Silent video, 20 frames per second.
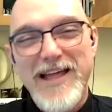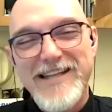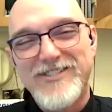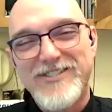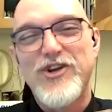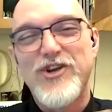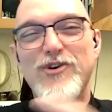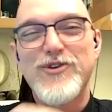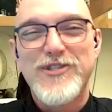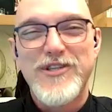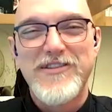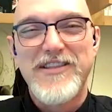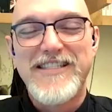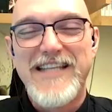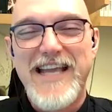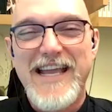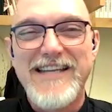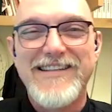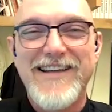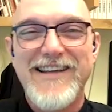that's
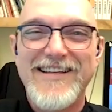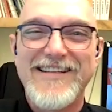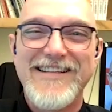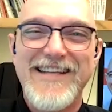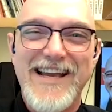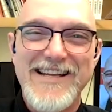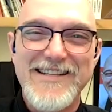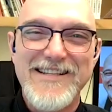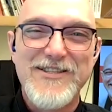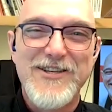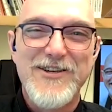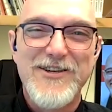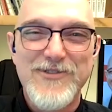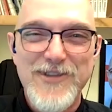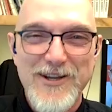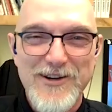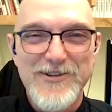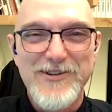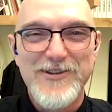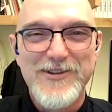jokesoftheday.net. So
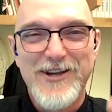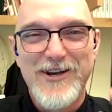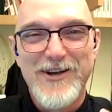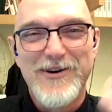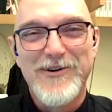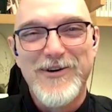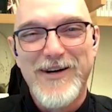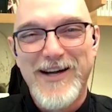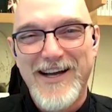there you go.